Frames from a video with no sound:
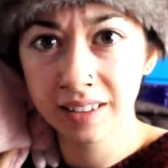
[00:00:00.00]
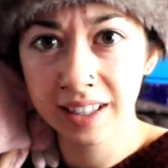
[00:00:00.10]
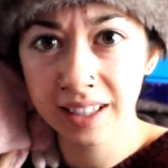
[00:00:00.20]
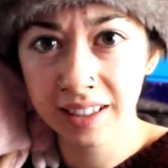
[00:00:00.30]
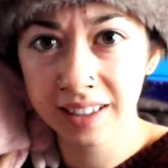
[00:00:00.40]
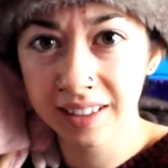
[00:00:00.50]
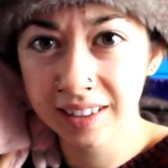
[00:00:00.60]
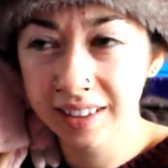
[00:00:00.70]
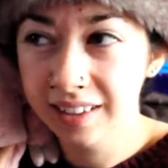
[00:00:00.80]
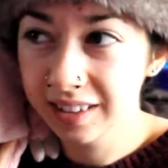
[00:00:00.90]
Like,
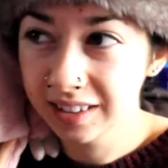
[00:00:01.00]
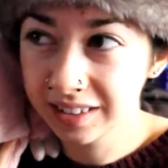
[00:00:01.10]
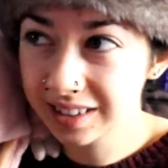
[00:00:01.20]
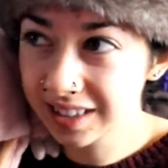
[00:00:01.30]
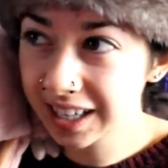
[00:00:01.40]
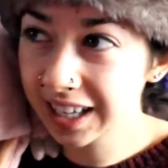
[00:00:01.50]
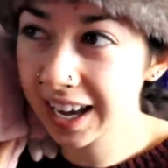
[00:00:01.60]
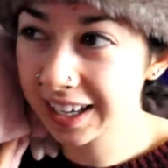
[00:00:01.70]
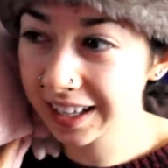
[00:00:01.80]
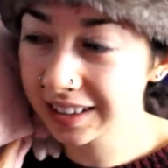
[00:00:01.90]
it's gonna
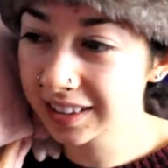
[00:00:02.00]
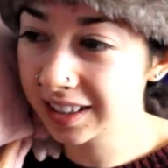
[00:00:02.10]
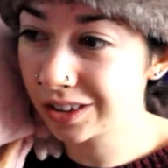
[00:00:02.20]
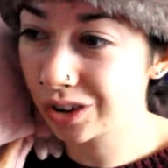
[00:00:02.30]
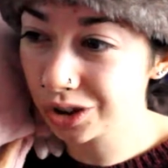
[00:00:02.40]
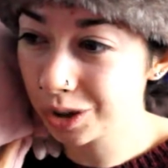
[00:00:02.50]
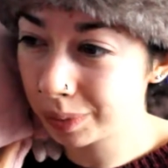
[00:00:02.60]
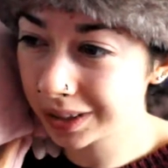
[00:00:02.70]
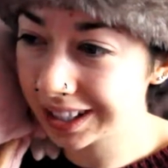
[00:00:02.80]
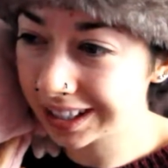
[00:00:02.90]
get killed and then on your
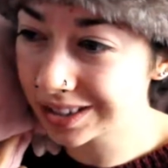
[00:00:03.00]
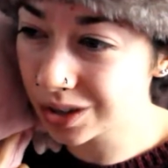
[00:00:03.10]
plate,